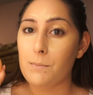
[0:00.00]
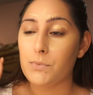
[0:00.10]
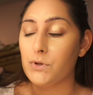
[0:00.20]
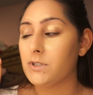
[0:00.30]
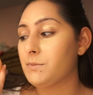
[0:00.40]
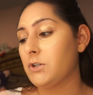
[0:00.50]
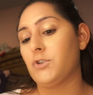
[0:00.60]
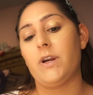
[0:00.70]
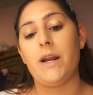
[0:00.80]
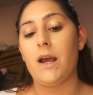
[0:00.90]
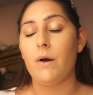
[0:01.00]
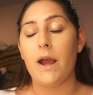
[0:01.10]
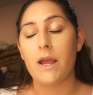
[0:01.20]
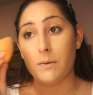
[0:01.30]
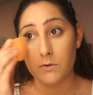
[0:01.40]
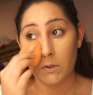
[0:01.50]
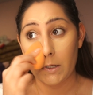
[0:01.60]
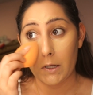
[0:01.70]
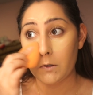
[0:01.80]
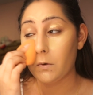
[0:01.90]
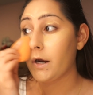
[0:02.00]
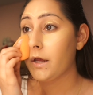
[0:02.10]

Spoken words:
beauty sponge right now. I absolutely adore